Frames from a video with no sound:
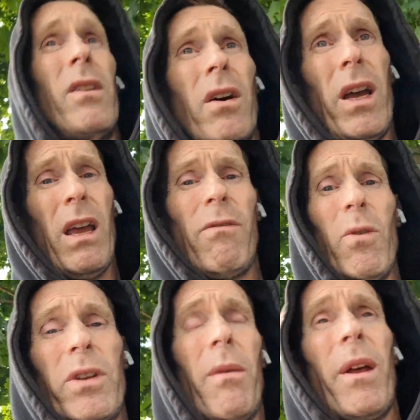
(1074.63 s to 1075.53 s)
naive
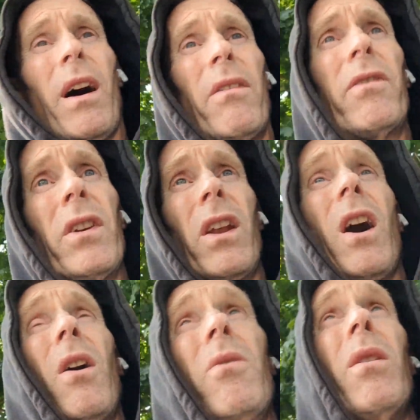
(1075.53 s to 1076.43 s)
or dumb enough to
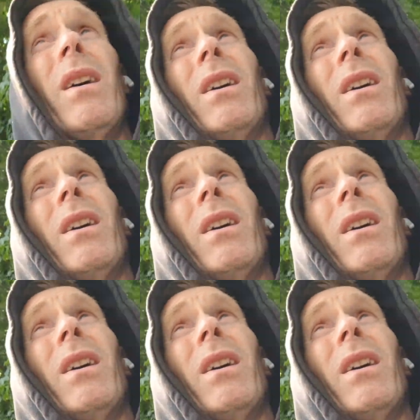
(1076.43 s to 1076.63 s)
know